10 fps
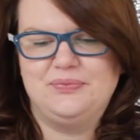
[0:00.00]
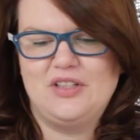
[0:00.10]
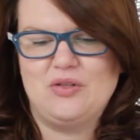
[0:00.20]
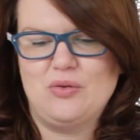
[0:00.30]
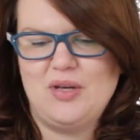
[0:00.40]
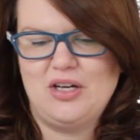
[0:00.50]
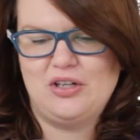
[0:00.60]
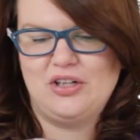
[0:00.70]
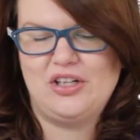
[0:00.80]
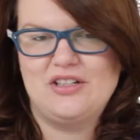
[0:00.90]
This would be a
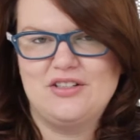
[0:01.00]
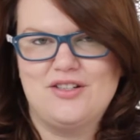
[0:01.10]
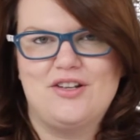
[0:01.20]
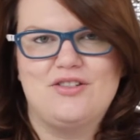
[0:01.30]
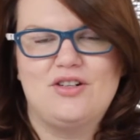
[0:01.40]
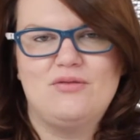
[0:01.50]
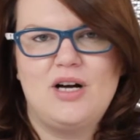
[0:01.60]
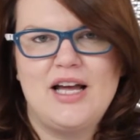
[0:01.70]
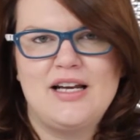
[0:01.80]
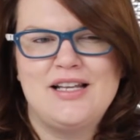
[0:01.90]
good dessert
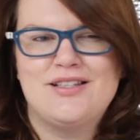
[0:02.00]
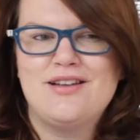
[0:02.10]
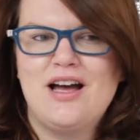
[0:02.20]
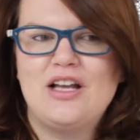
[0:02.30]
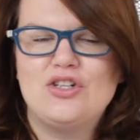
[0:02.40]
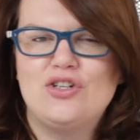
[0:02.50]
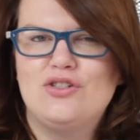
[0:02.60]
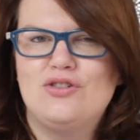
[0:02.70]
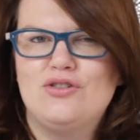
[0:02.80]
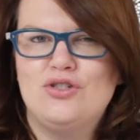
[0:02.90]
wine. It's not
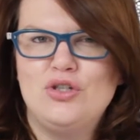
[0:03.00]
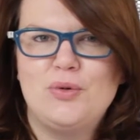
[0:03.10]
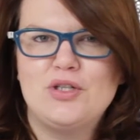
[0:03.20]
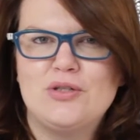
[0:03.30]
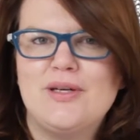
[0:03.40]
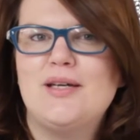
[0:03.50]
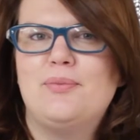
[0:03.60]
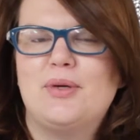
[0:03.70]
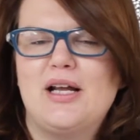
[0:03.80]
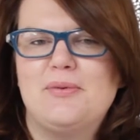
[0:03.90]
super
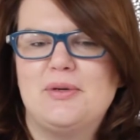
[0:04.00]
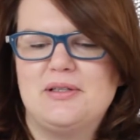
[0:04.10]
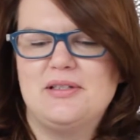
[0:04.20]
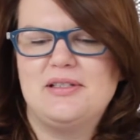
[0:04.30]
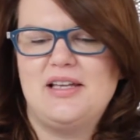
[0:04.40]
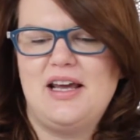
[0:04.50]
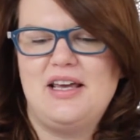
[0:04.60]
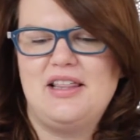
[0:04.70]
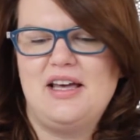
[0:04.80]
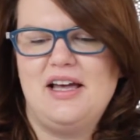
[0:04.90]
sweet, but I wouldn't
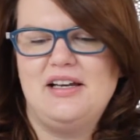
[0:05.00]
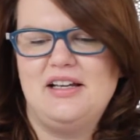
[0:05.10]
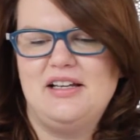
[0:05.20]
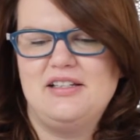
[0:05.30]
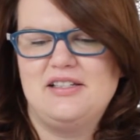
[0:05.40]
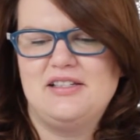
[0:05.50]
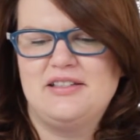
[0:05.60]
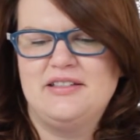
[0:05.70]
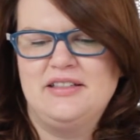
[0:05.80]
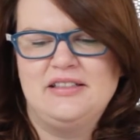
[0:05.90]
say that
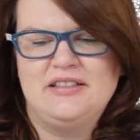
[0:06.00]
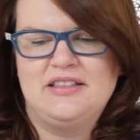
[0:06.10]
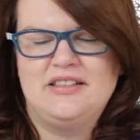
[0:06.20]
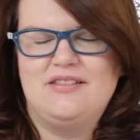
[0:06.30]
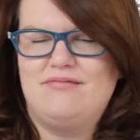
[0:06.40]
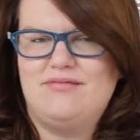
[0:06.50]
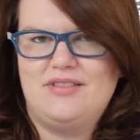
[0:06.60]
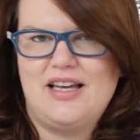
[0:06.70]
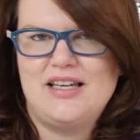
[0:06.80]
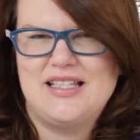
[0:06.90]
it's
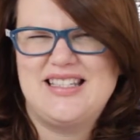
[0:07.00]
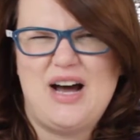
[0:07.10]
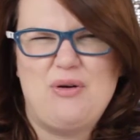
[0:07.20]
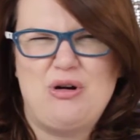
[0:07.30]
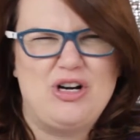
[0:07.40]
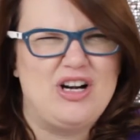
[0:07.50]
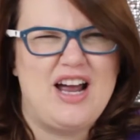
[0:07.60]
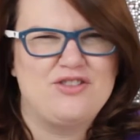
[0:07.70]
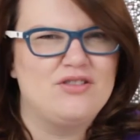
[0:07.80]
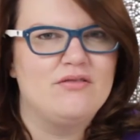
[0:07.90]
like sour or
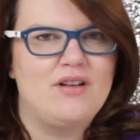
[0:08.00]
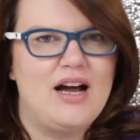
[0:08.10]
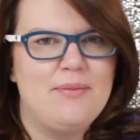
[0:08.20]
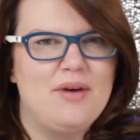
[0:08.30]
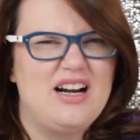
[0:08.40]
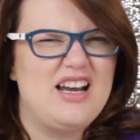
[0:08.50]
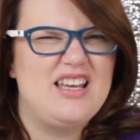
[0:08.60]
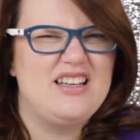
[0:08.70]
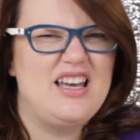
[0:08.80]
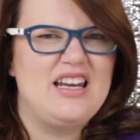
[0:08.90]
extra dry
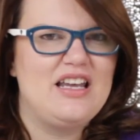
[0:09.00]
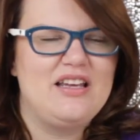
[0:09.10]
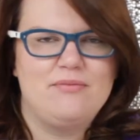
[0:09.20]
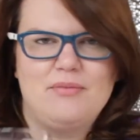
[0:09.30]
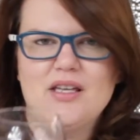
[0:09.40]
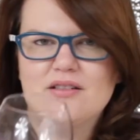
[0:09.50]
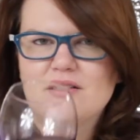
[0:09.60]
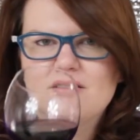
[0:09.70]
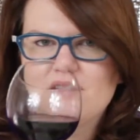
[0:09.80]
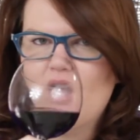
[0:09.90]
by any means.